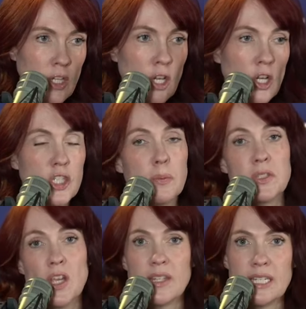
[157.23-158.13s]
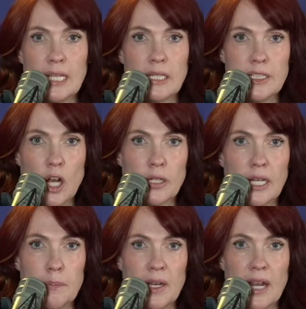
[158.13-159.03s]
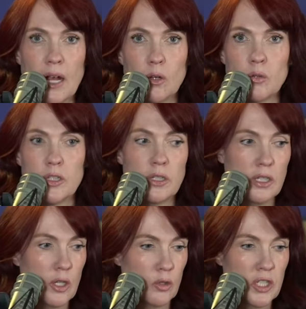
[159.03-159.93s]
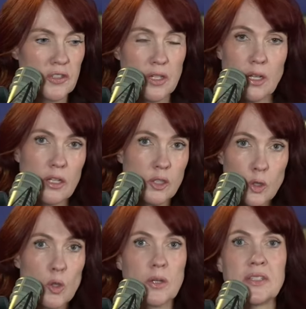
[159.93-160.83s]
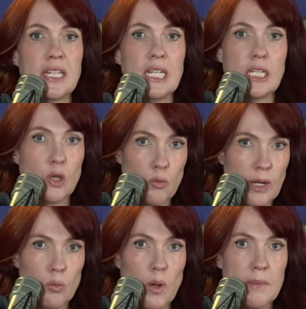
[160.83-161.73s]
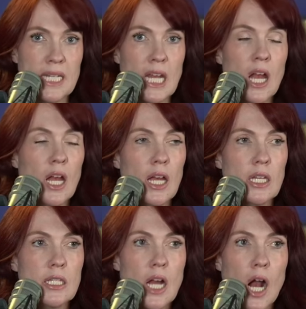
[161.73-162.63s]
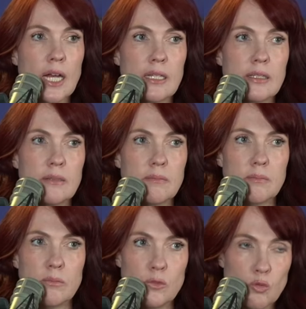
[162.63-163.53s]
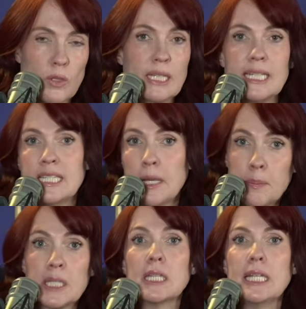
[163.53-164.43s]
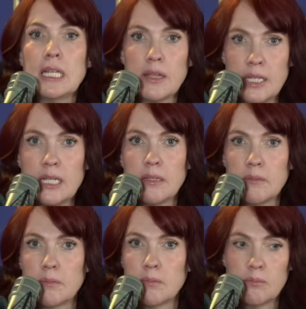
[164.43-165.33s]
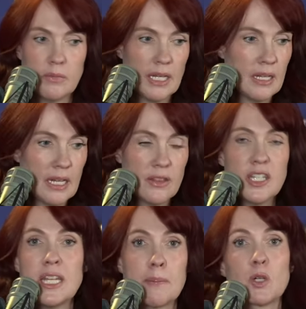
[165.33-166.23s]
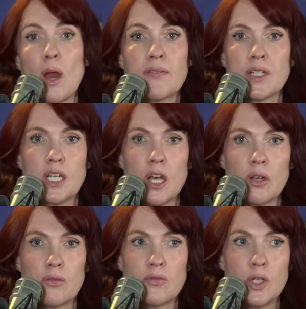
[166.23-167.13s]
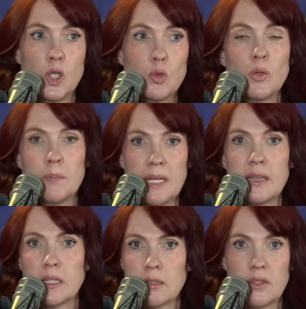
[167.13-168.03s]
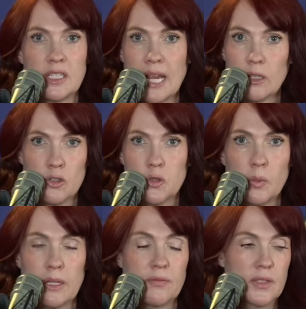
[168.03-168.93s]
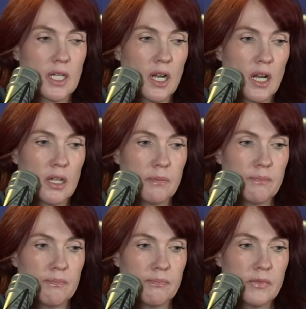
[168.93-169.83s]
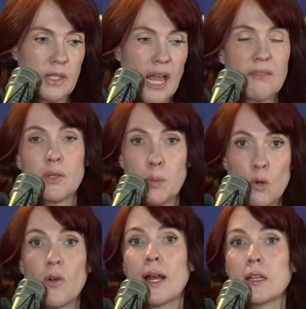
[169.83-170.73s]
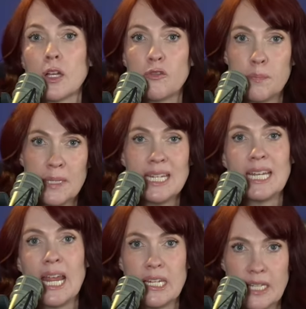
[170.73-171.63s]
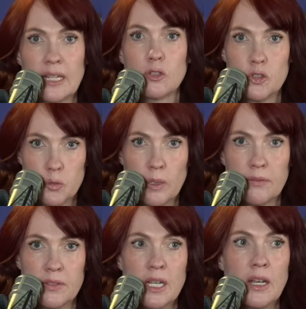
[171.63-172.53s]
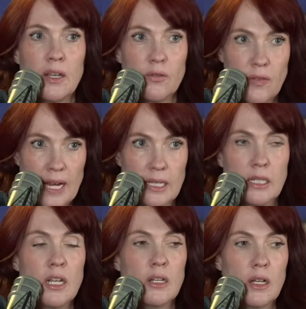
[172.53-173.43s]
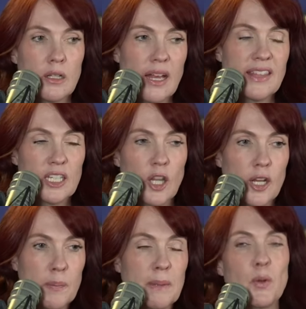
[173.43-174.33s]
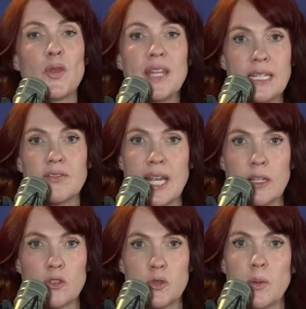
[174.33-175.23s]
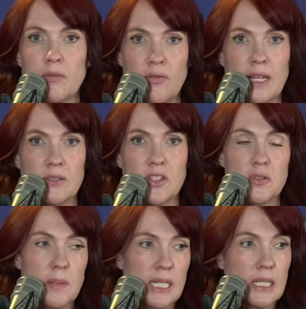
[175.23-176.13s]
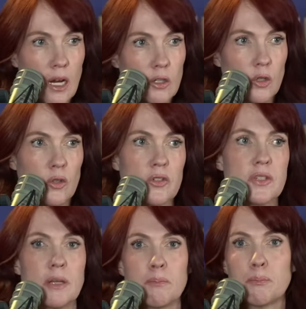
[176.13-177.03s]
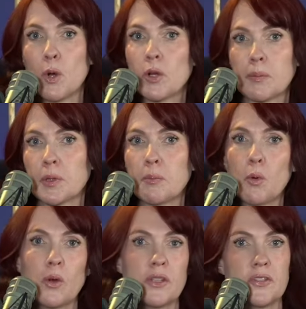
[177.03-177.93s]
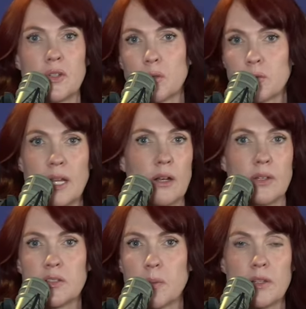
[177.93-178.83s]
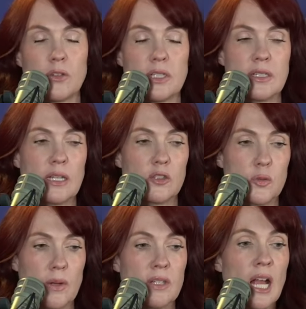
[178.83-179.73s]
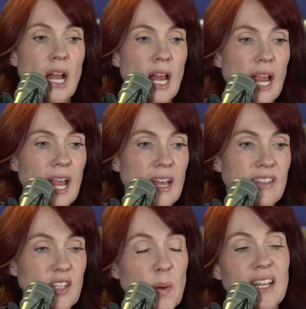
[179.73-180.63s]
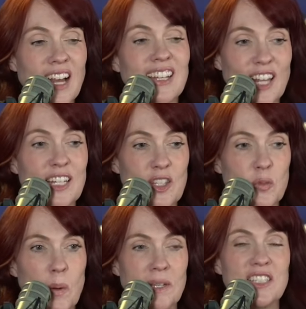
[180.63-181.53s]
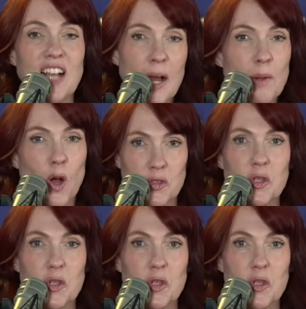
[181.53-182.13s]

She was on The Daily talking about how, you know, she's a New York City career woman, not really typically the in the demographic of who would be the Taylor Swift, have the profile of being a Taylor Swift fan. I think a lot of people think of Taylor Swift fans as being young girls. They broke up with a boy, so now that's why they're into Taylor Swift. And that's why I like this woman, because I'm also